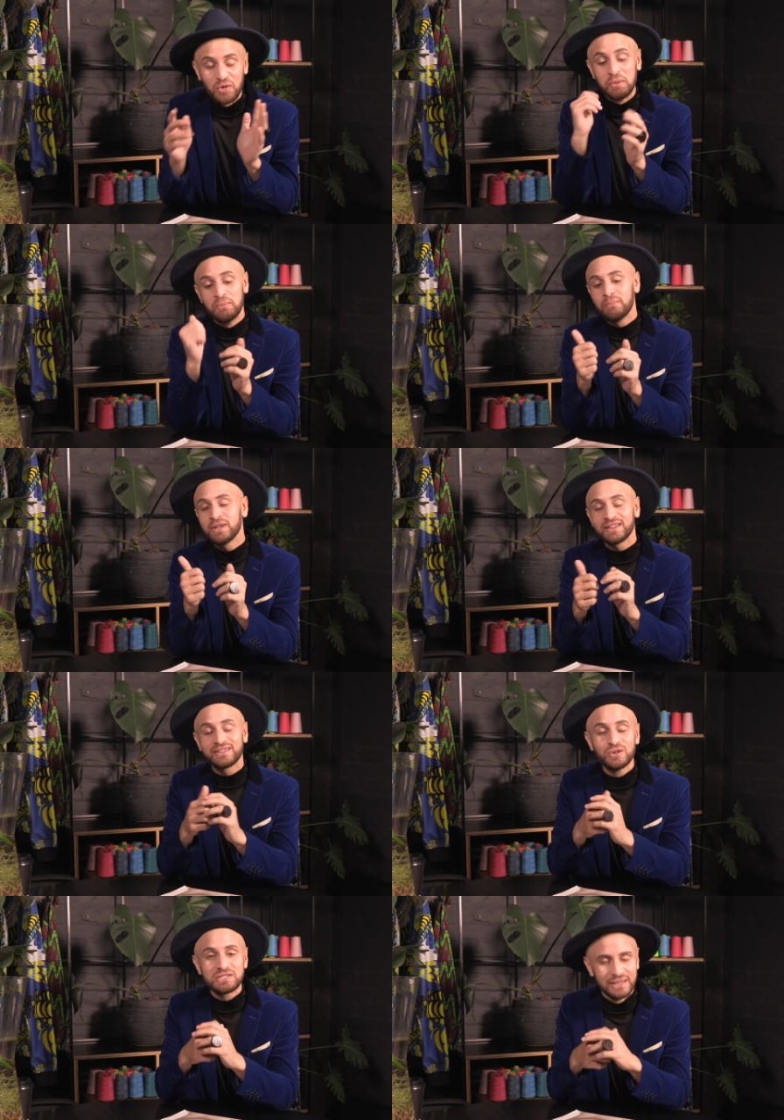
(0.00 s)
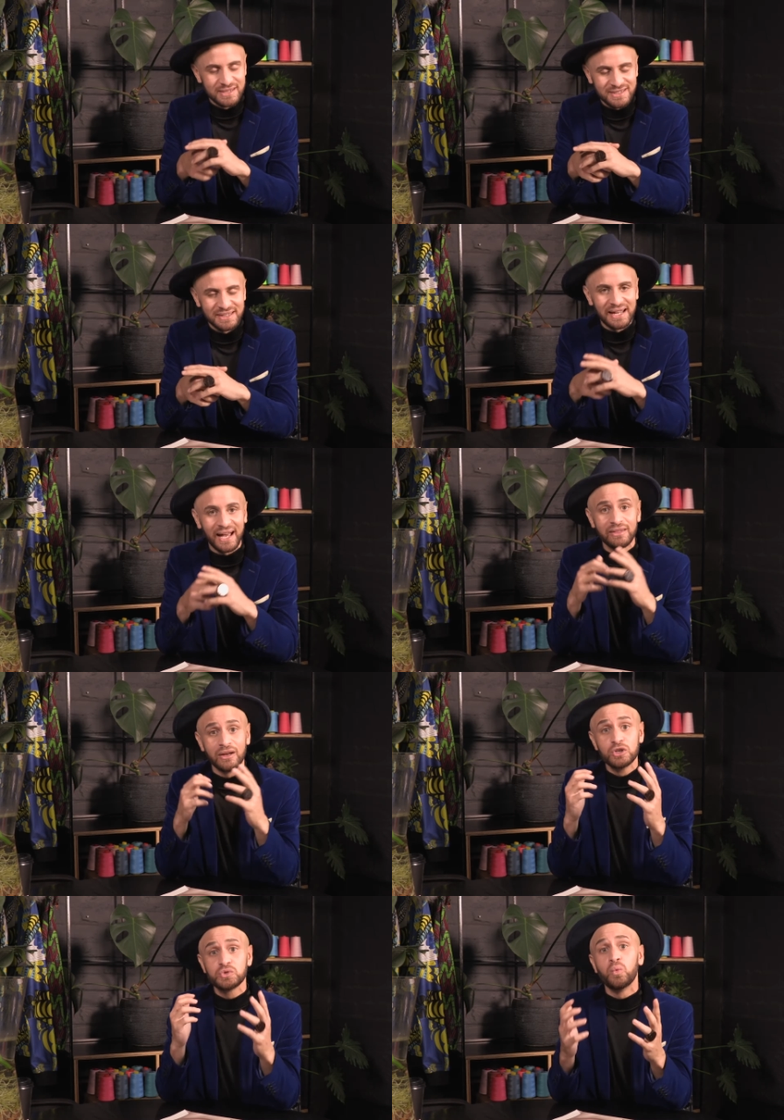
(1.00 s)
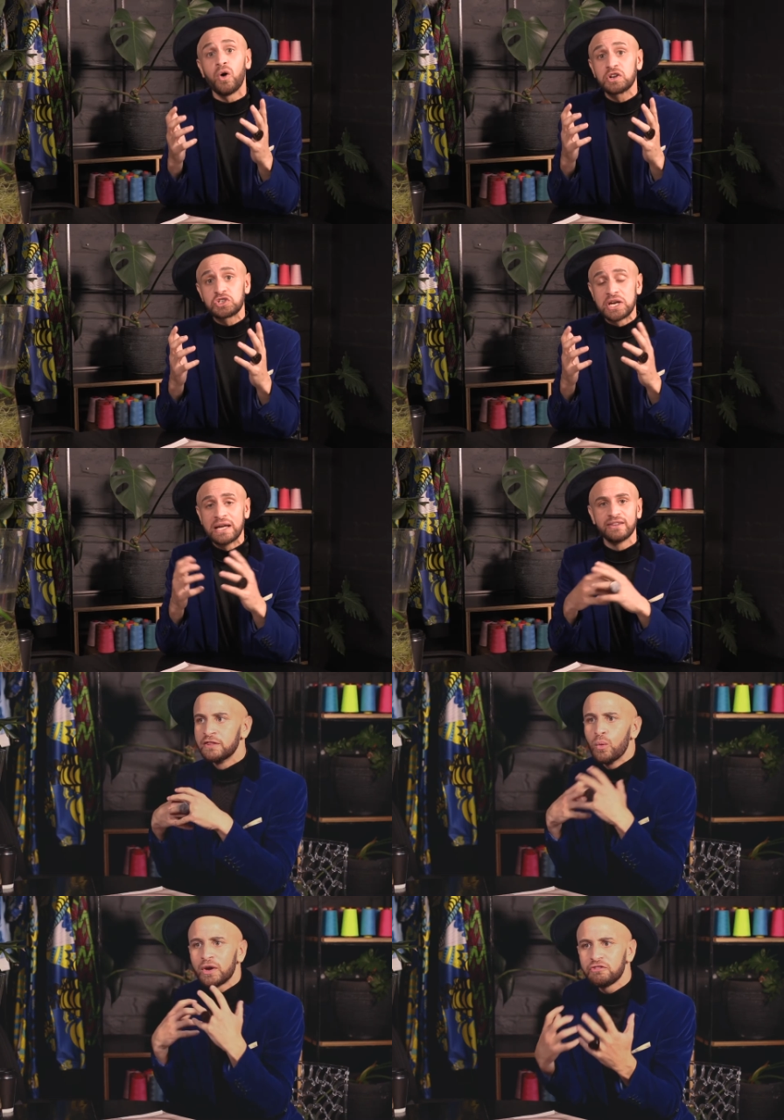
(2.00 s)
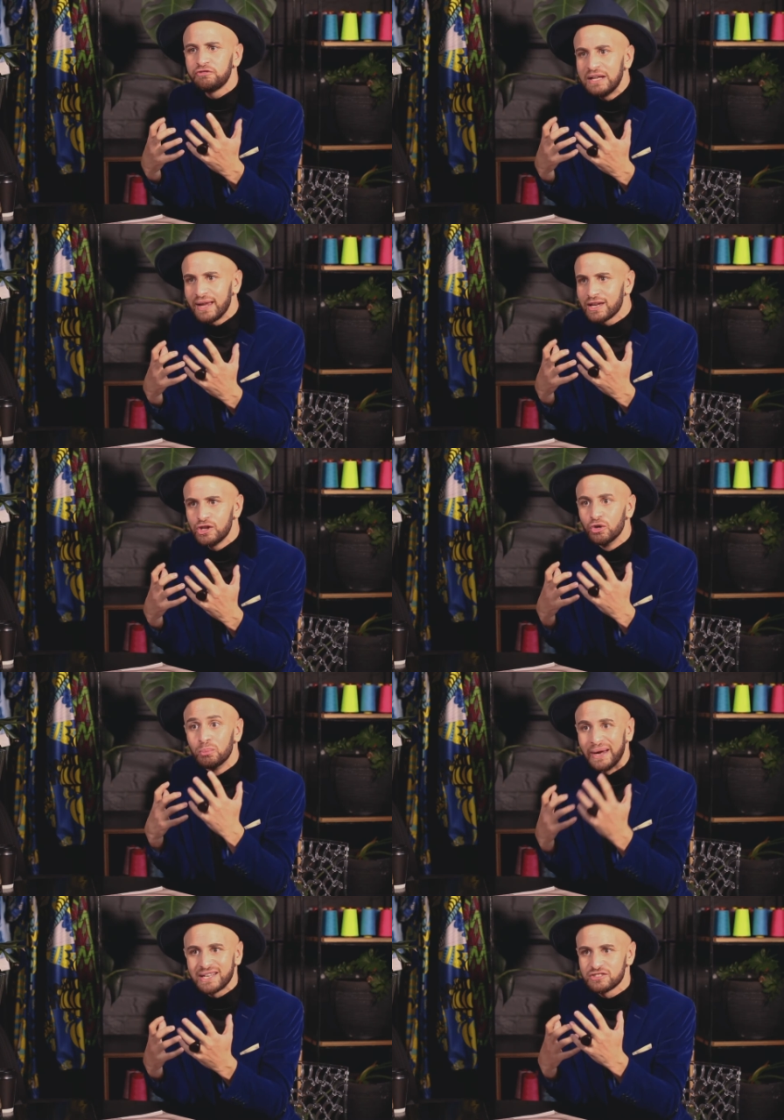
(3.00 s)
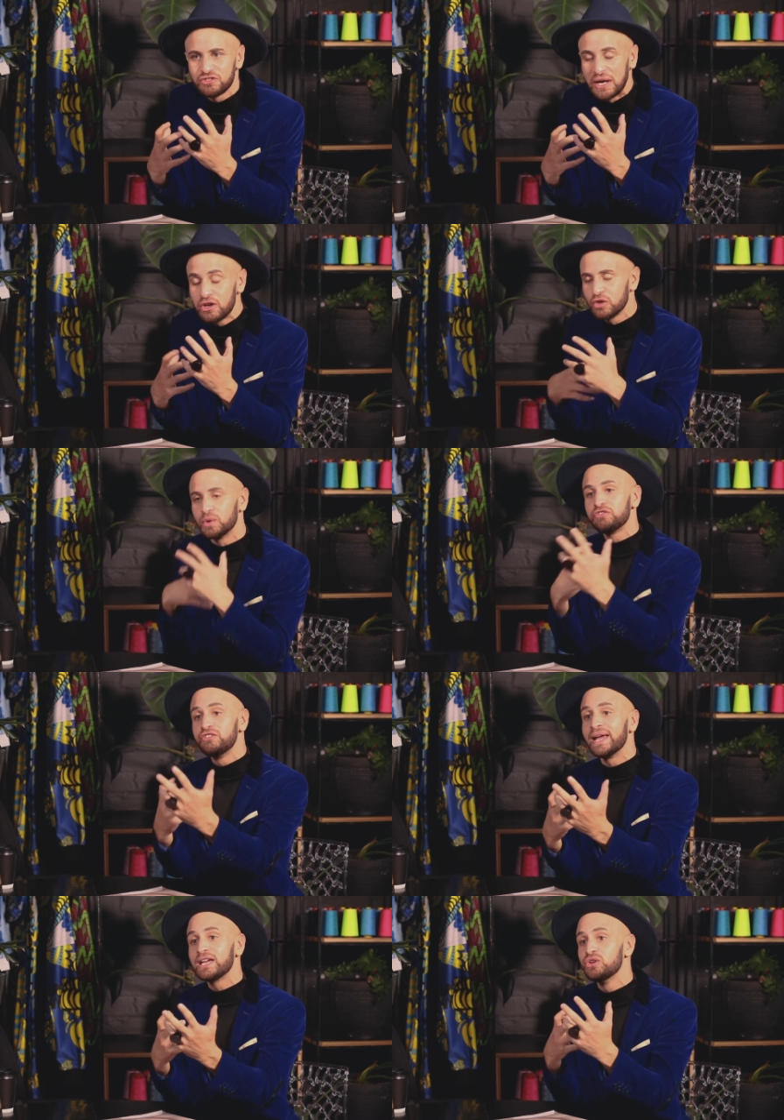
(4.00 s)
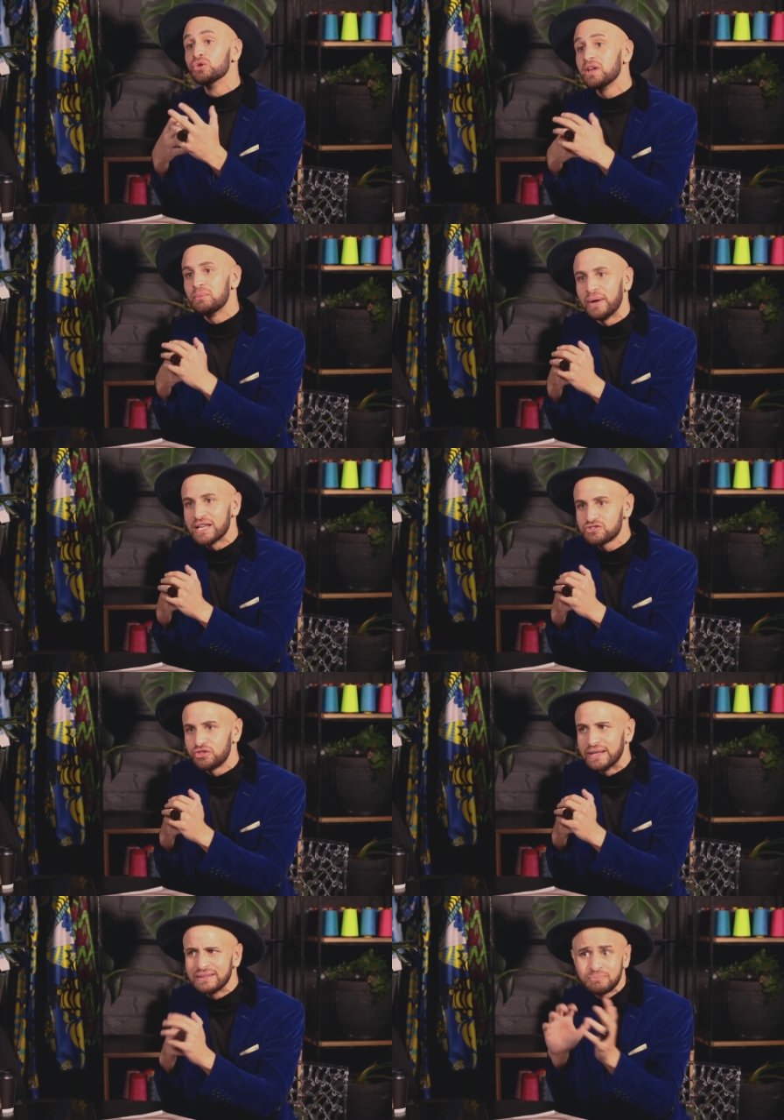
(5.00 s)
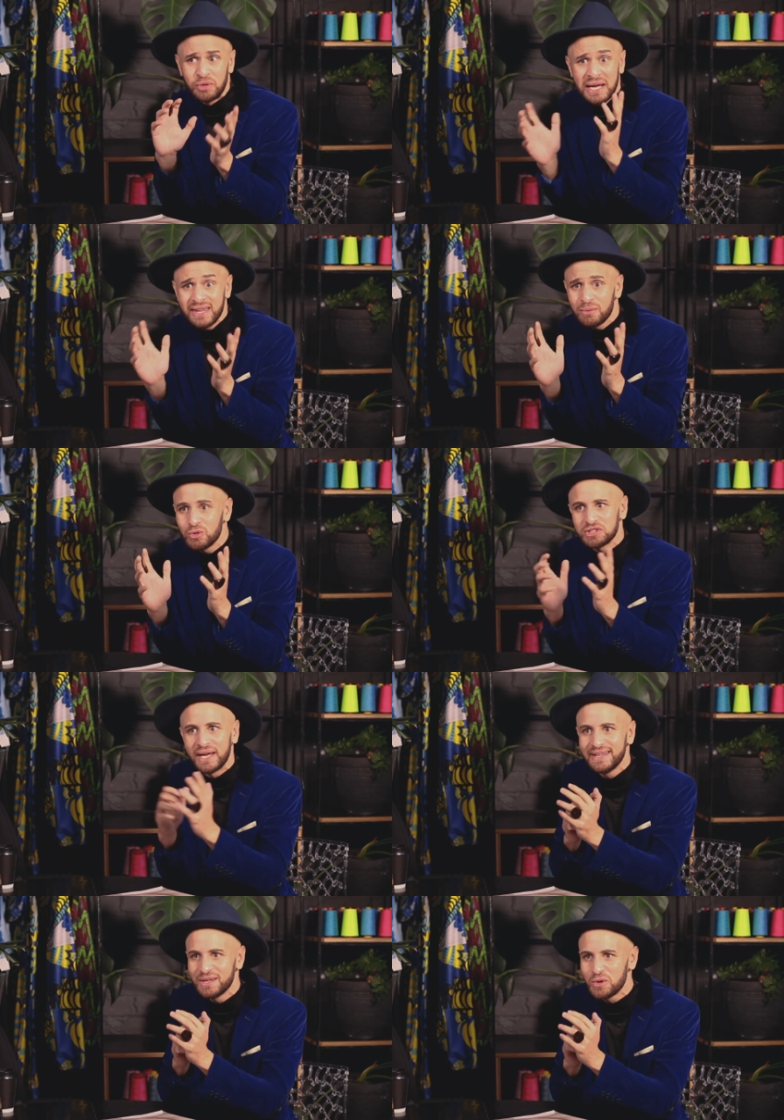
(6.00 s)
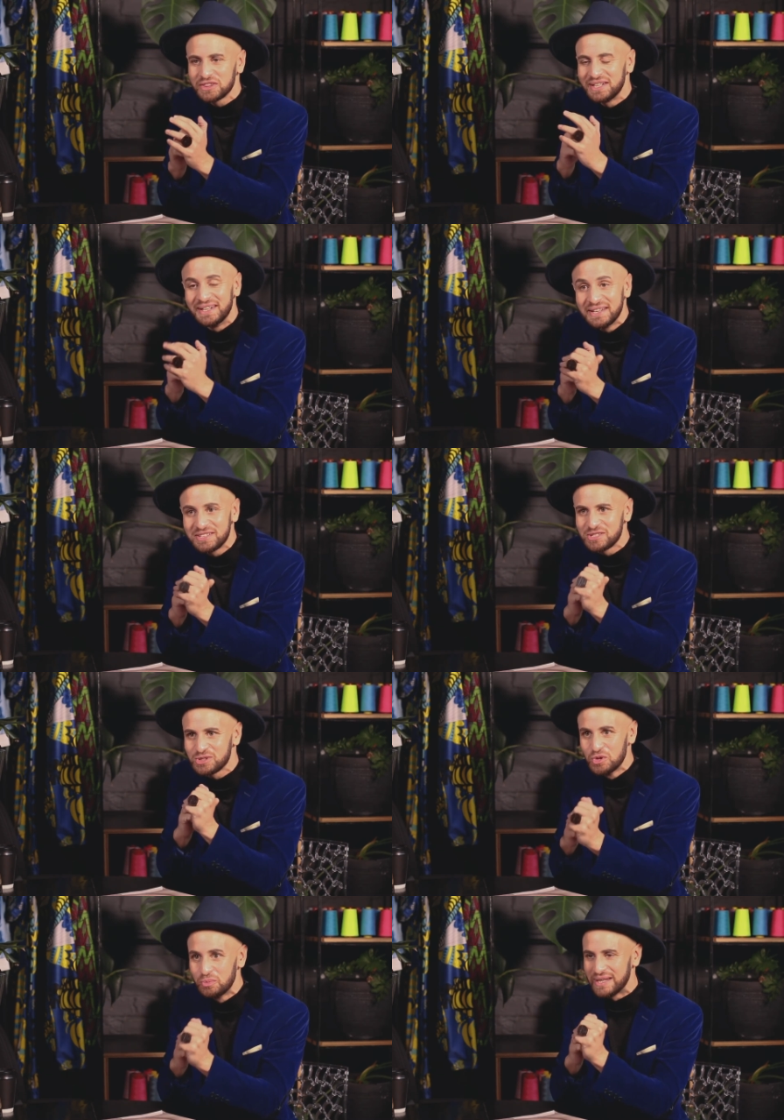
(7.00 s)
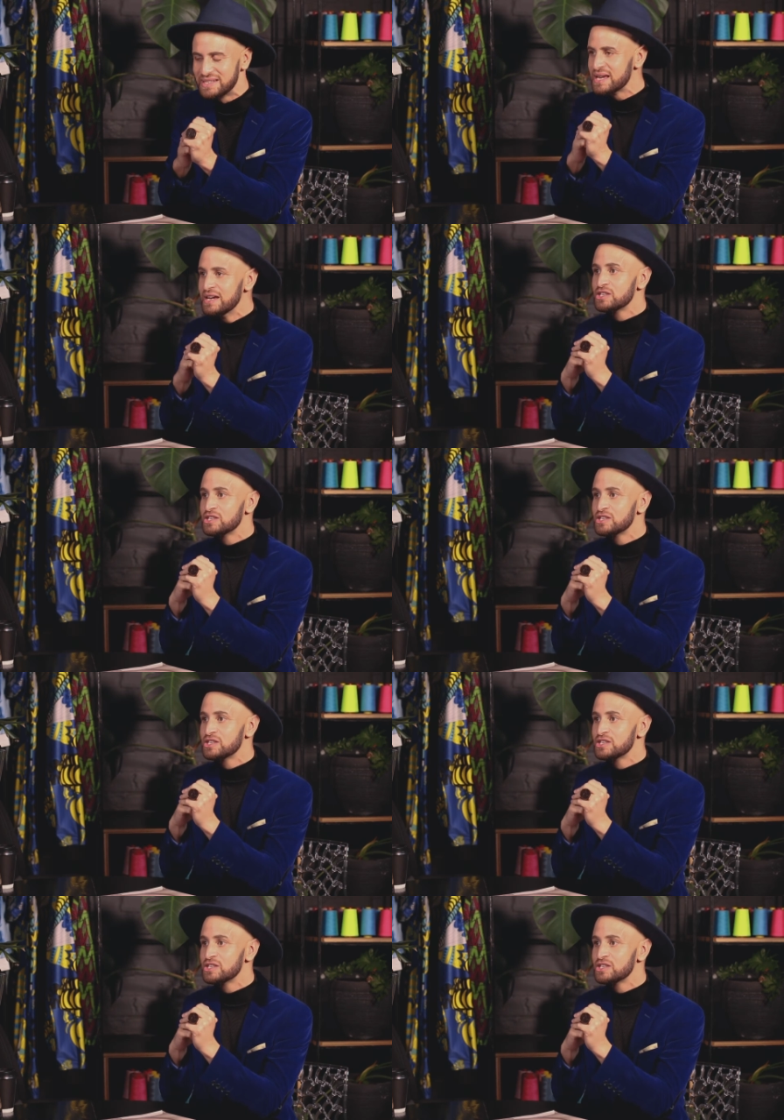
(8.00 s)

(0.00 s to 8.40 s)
Remember that those listening and those watching, they want to feel like your best friend, or they want to feel like you're their best friend, bringing them or telling them what the latest scoop is.